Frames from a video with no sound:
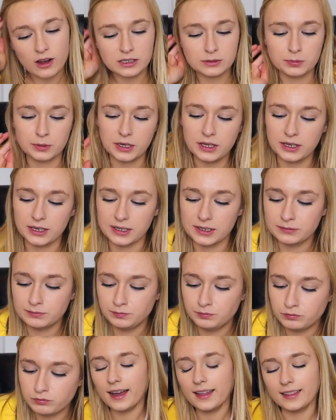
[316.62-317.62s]
It's pretty good.
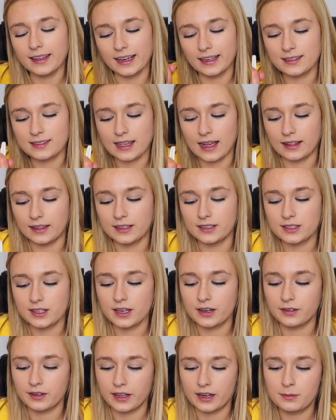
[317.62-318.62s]
I like salads
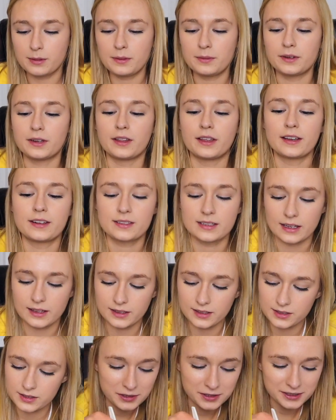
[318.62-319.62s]
though. A lot of people don't like
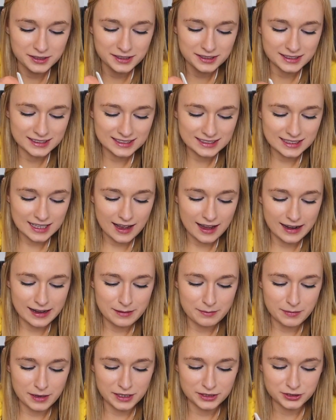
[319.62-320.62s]
salads. Look at this
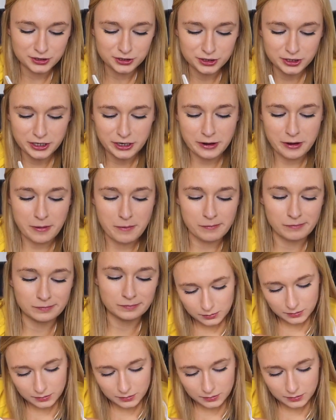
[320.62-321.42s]
tiny mushroom.